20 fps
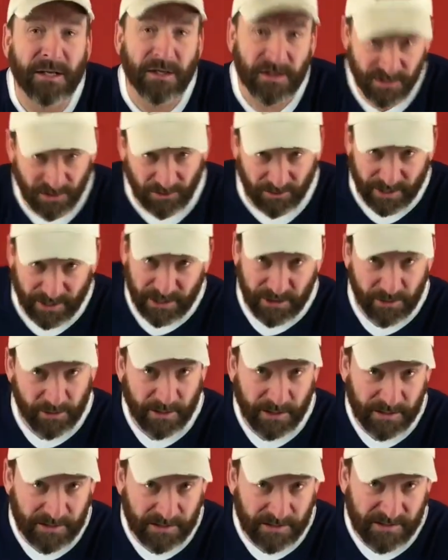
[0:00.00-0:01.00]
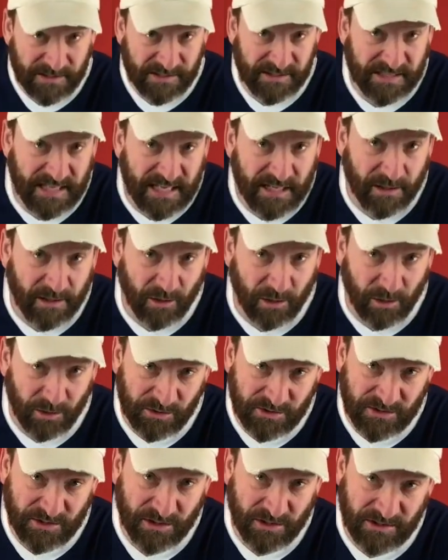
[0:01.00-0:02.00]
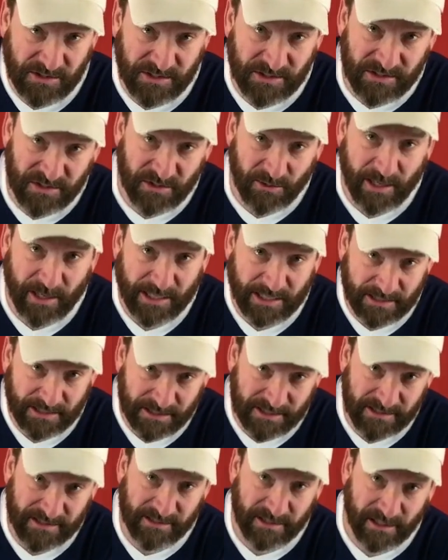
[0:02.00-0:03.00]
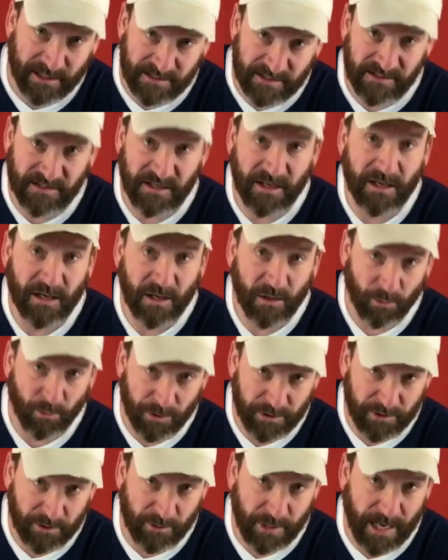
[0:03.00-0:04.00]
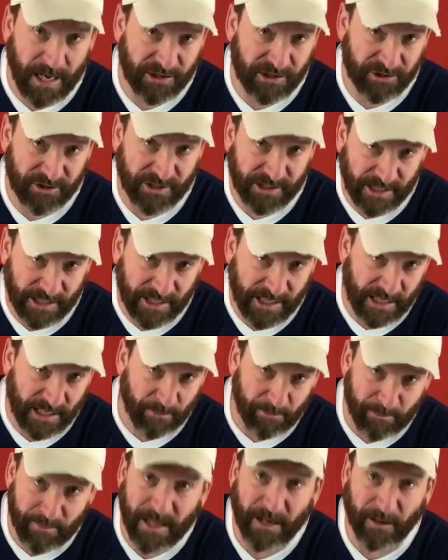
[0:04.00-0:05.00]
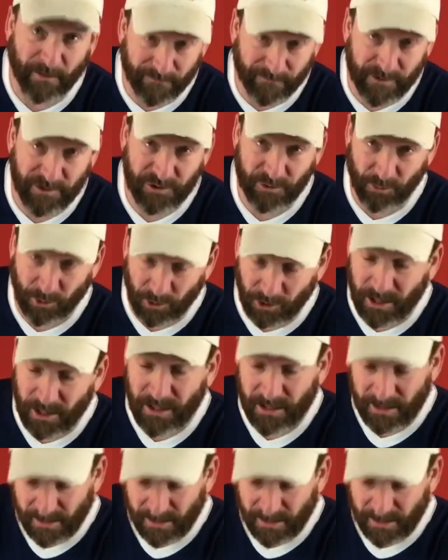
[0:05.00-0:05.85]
so that you can see the holsters and so I can discuss with you actually getting a better visual,